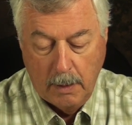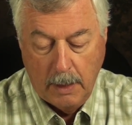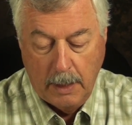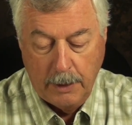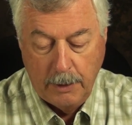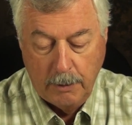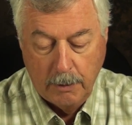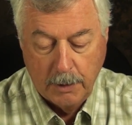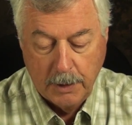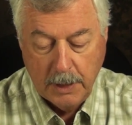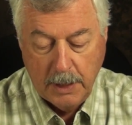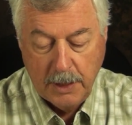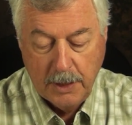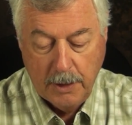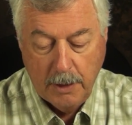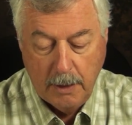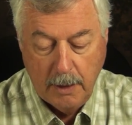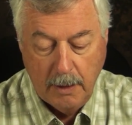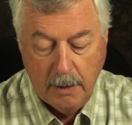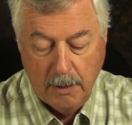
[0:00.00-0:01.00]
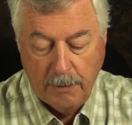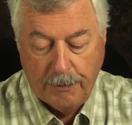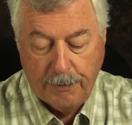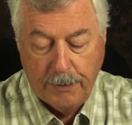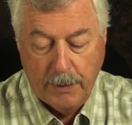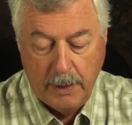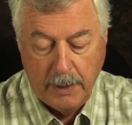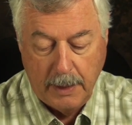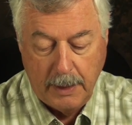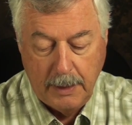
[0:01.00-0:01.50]
And you notice I started at the
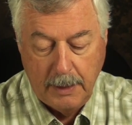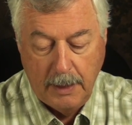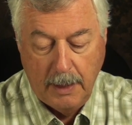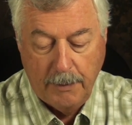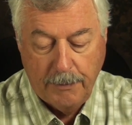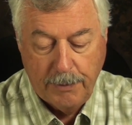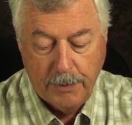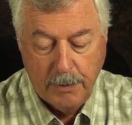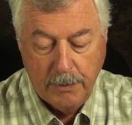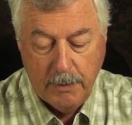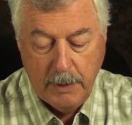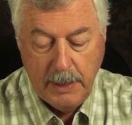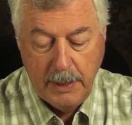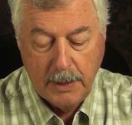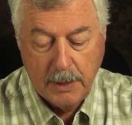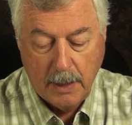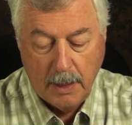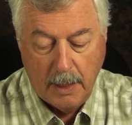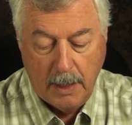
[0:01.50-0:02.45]
front. I did that for a reason.